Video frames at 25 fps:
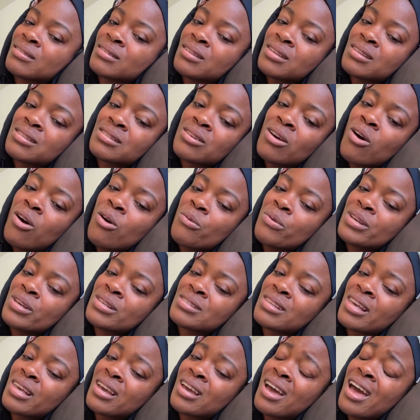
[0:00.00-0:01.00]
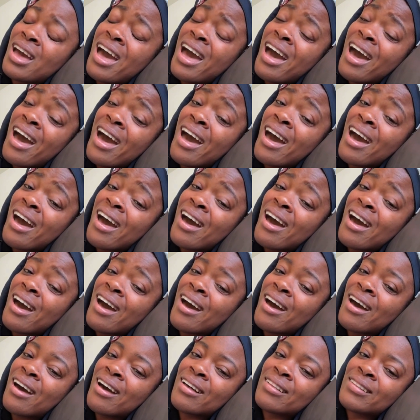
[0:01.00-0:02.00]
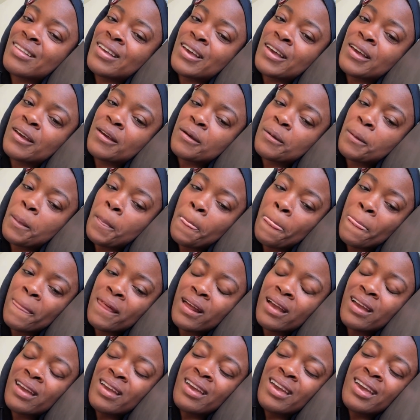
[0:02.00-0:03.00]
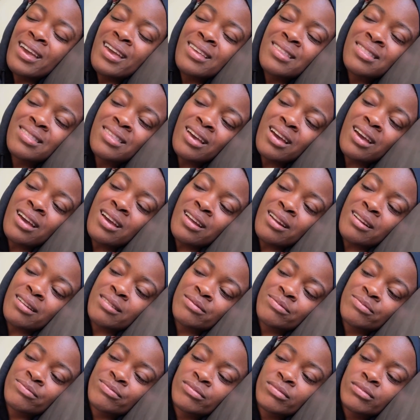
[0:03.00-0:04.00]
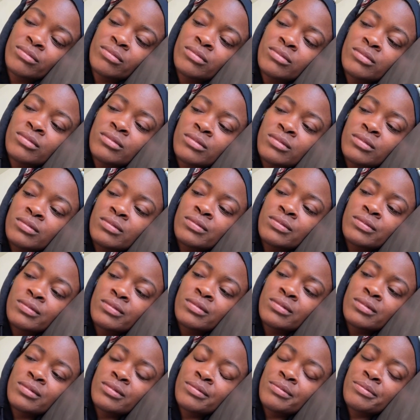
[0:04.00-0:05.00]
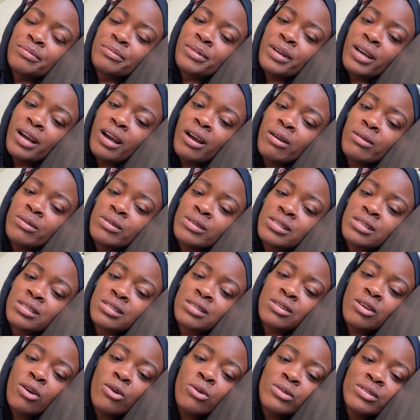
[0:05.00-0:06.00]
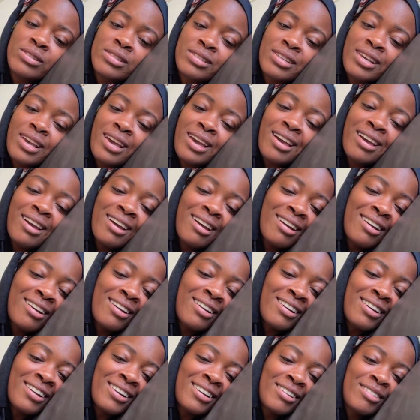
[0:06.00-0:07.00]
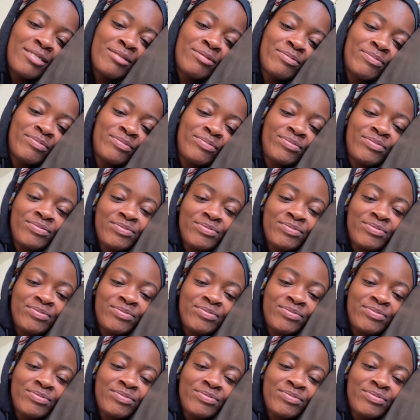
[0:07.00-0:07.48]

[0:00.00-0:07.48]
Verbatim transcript: like it's always like ah, like I hate that. But I was so scared